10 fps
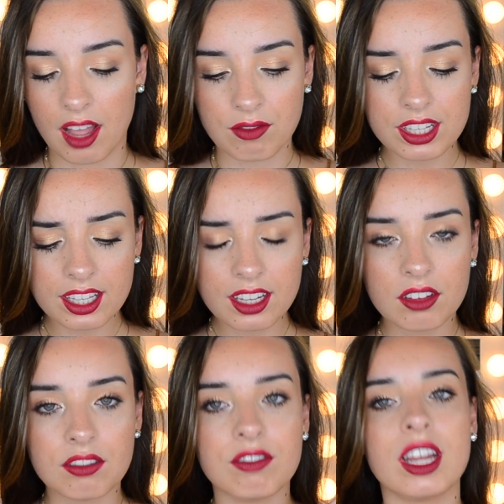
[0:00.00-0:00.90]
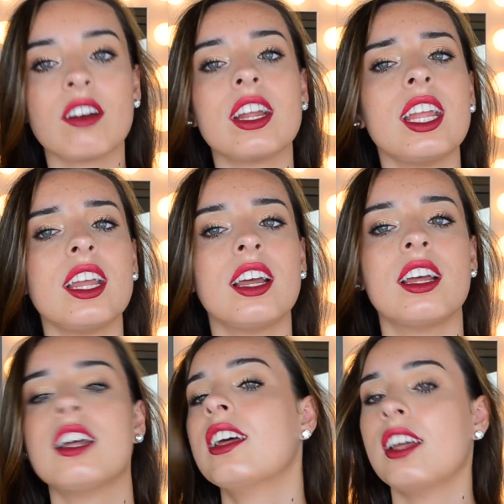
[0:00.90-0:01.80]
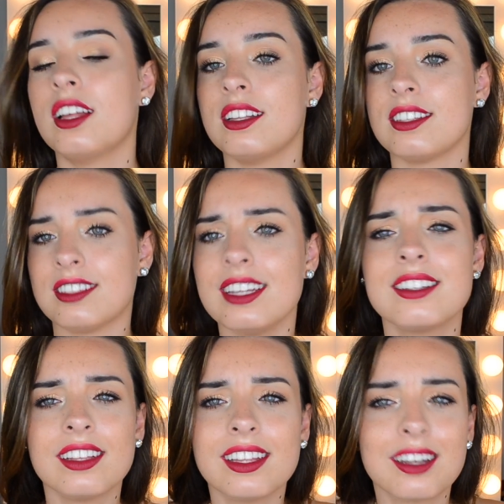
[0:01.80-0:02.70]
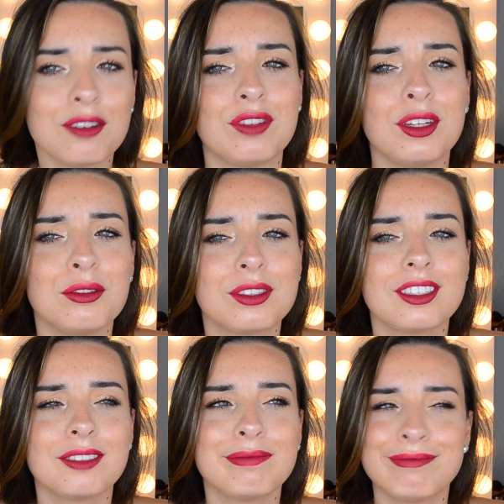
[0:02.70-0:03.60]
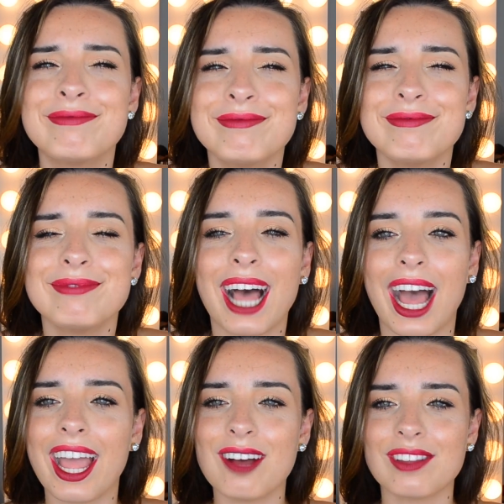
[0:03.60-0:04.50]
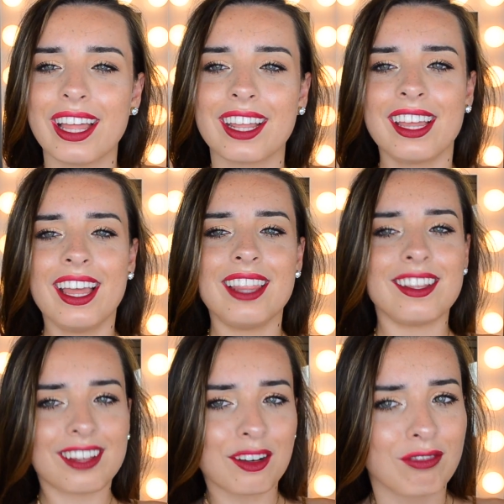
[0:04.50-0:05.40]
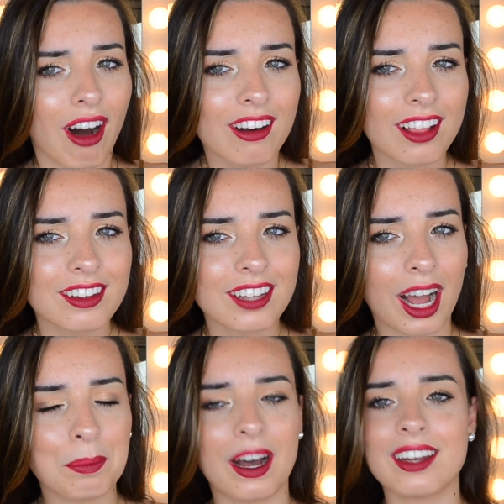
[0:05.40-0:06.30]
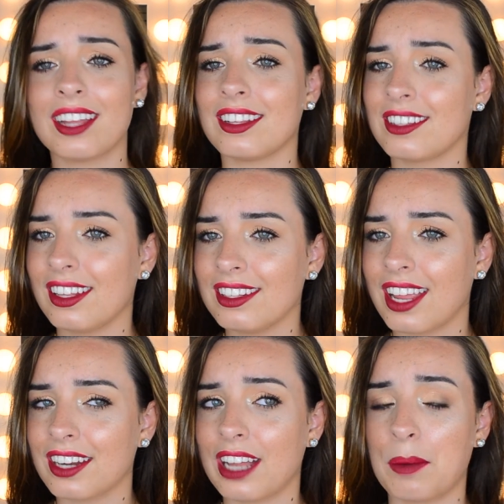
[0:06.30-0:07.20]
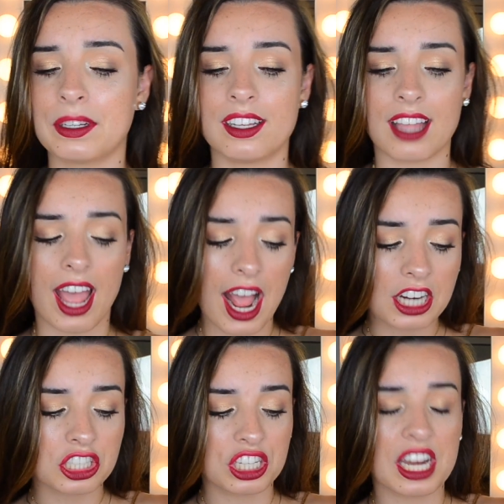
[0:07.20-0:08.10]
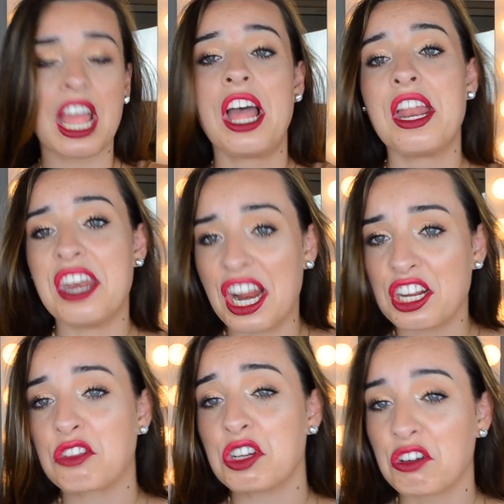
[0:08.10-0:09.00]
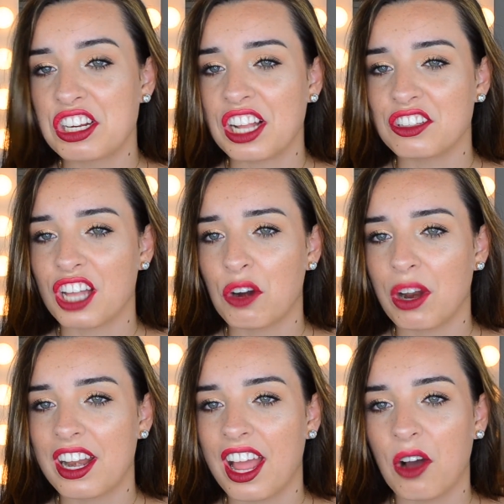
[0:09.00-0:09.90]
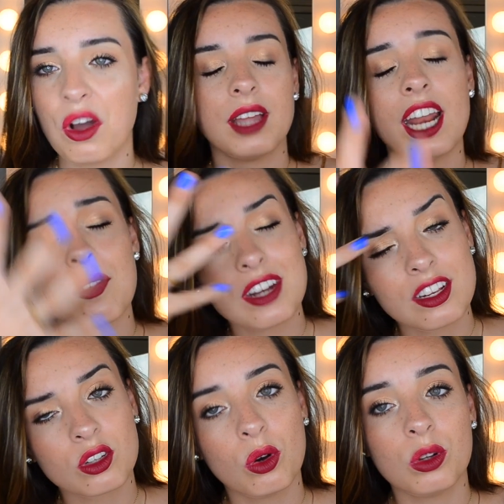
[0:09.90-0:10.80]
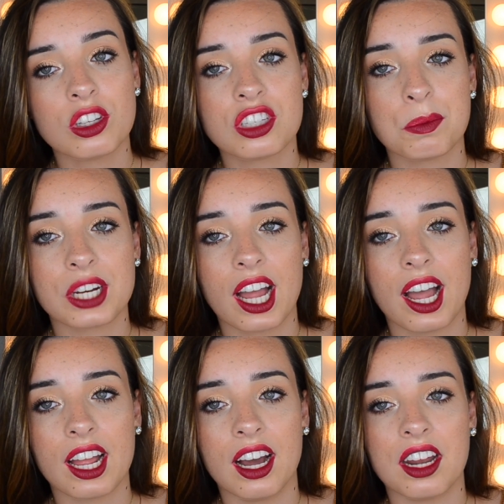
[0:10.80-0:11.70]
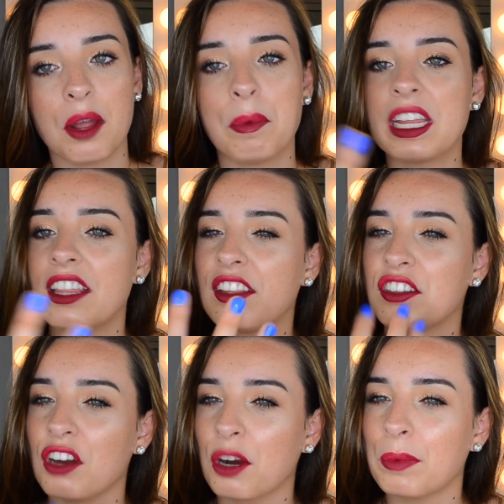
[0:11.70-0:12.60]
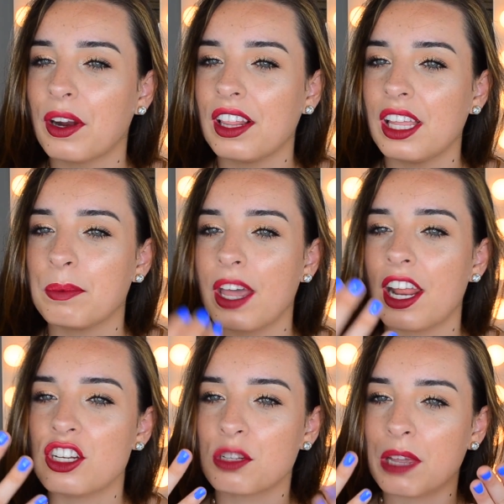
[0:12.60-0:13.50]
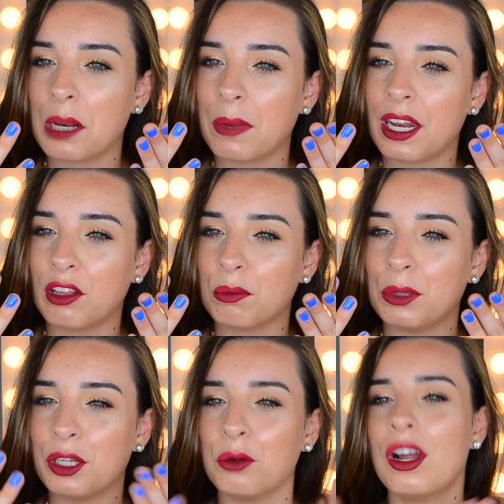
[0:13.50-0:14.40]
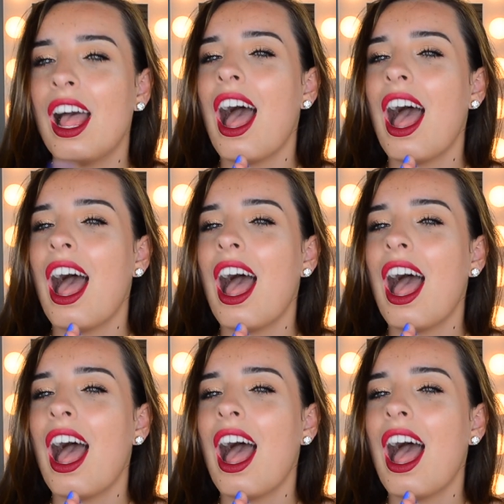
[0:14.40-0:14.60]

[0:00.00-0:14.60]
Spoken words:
I'm feeling very seasonally confused. I have like this like fall colored top on, yet it's still a tank top because it's actually 93 degrees outside right now. And I have a nice gold shimmery eye on, but yet this dark berry lip, and I just painted my nails blue.